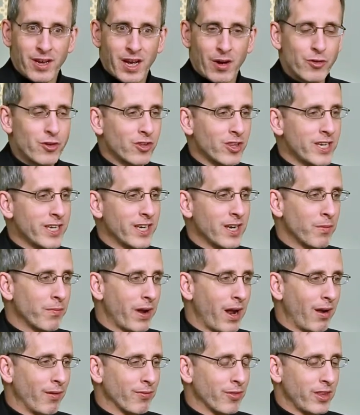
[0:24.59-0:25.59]
I was thinking
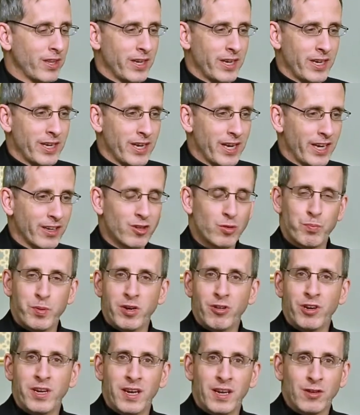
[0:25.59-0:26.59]
about the
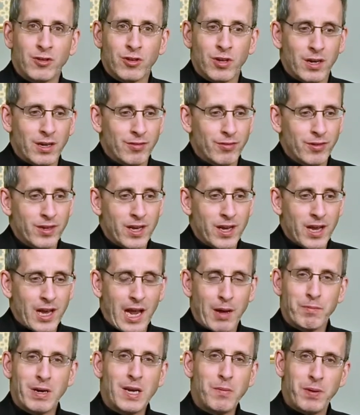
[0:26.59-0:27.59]
experience of
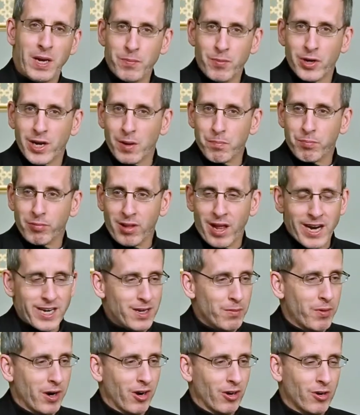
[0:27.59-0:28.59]
how many people get
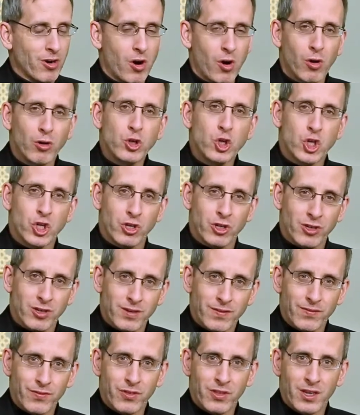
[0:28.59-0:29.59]
blinded by our culture,
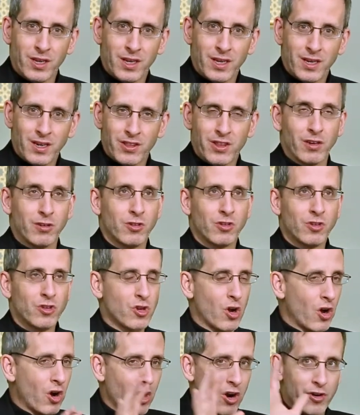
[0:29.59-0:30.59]
the
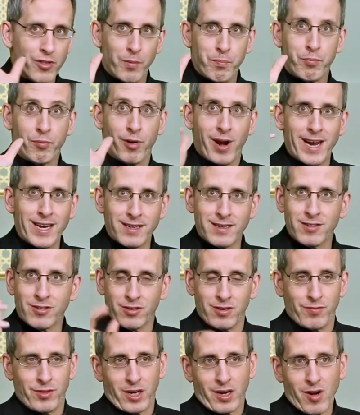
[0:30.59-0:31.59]
star, the
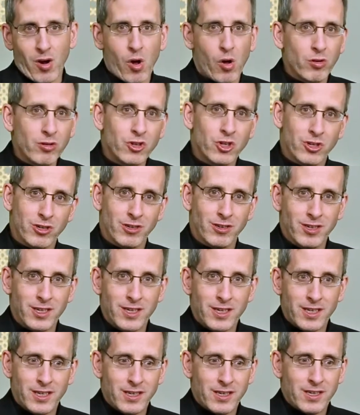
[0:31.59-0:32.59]
brightness of the culture,
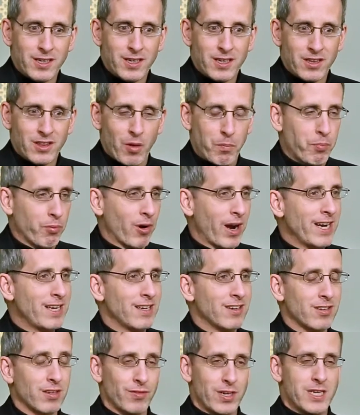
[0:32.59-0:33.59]
the
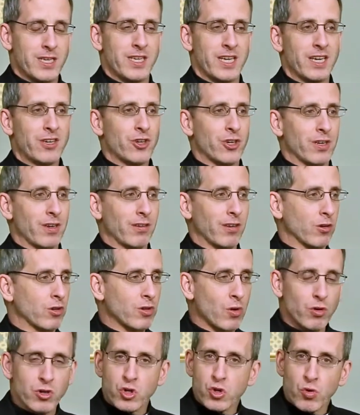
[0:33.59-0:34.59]
brightness of addictions. They're
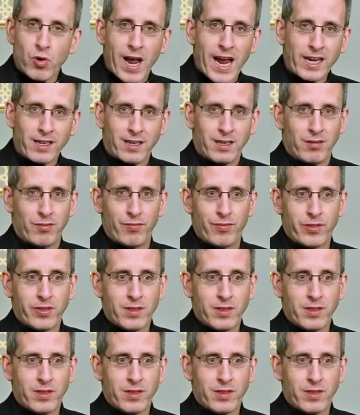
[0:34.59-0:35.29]
so attractive.